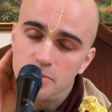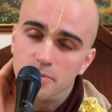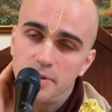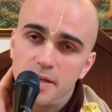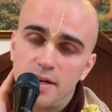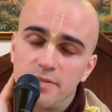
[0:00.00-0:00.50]

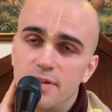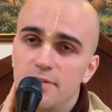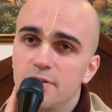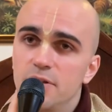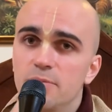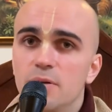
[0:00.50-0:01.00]
we have that
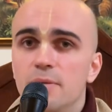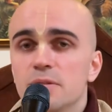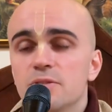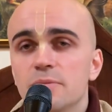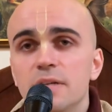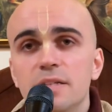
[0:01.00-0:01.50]
from the Brahma
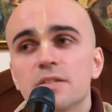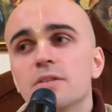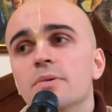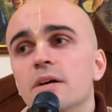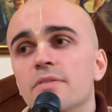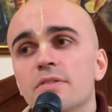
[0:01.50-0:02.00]

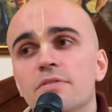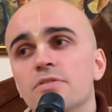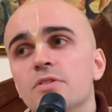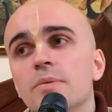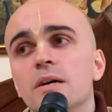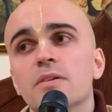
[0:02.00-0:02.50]
Samhita, we have that
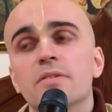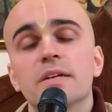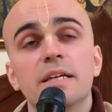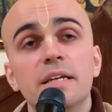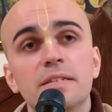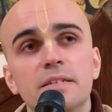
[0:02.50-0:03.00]
from the
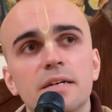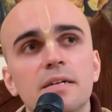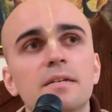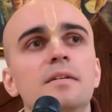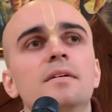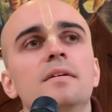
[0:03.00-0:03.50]
Bhagavad Gita.